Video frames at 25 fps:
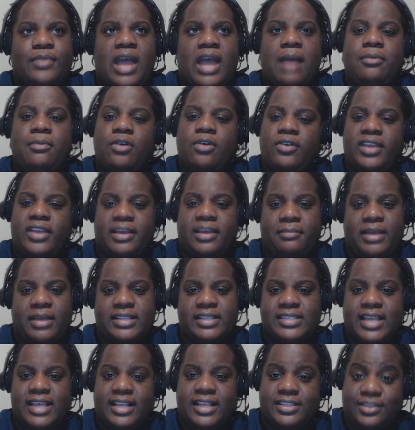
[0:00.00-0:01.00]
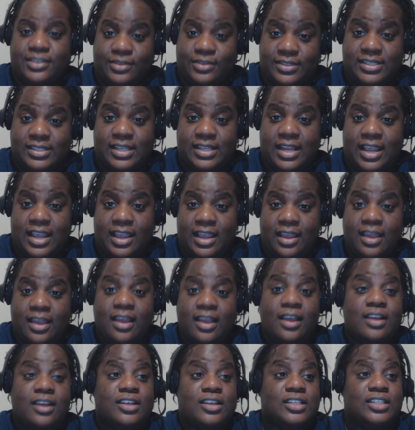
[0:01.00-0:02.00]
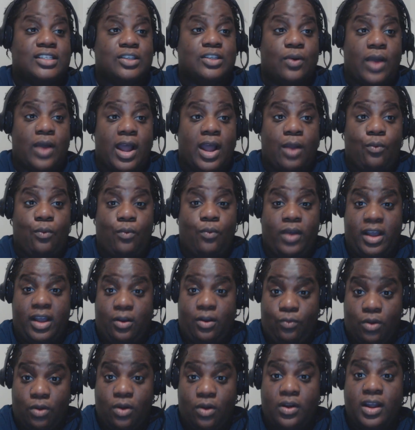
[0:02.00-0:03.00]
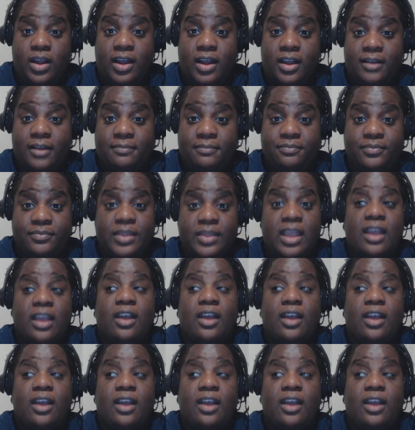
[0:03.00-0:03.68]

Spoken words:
I'm going to get my tattoos today. So I woke up,